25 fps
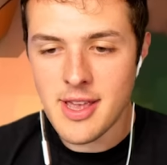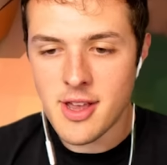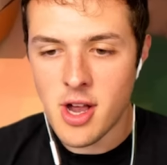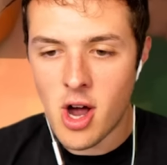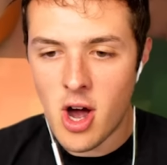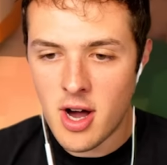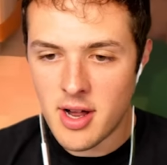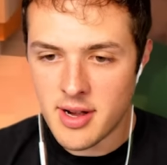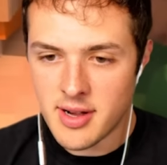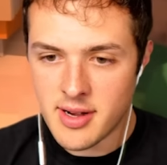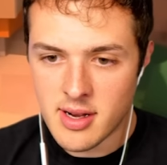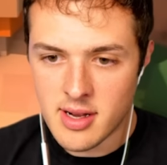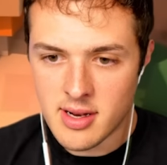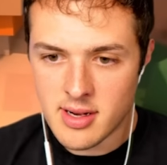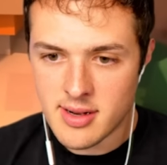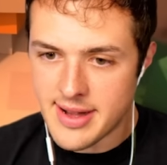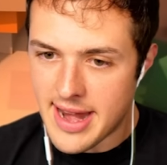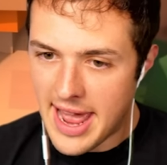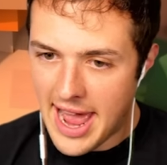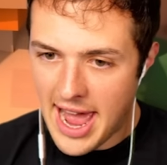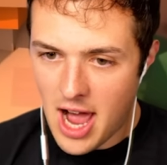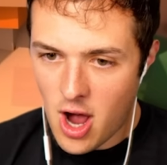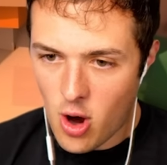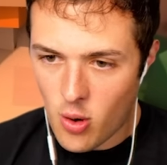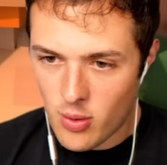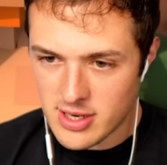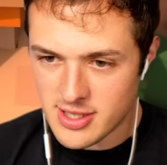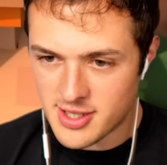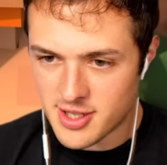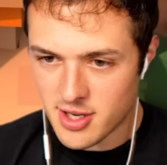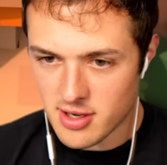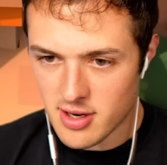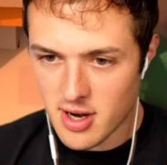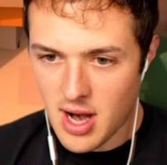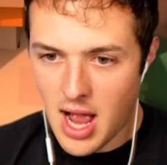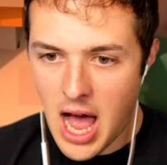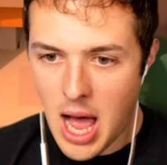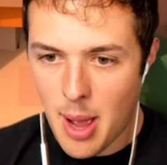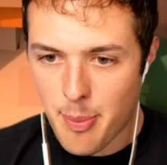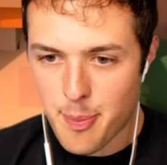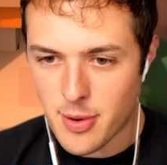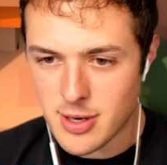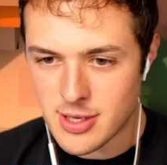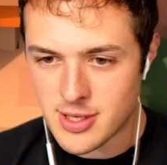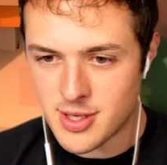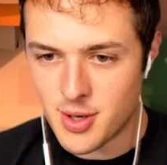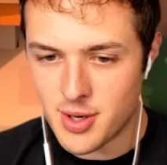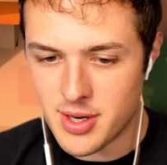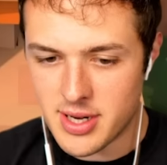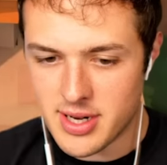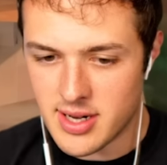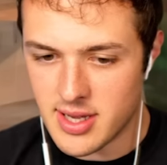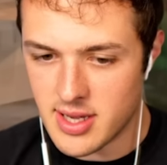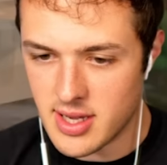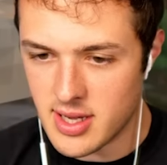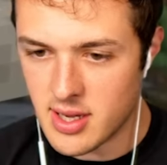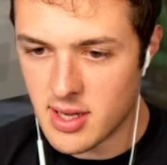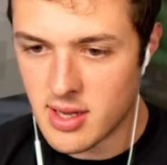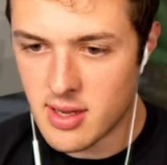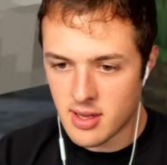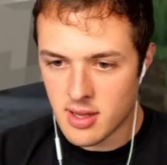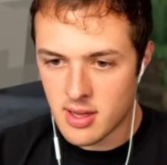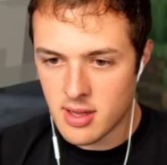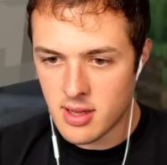Yawn. Now is your opportunity.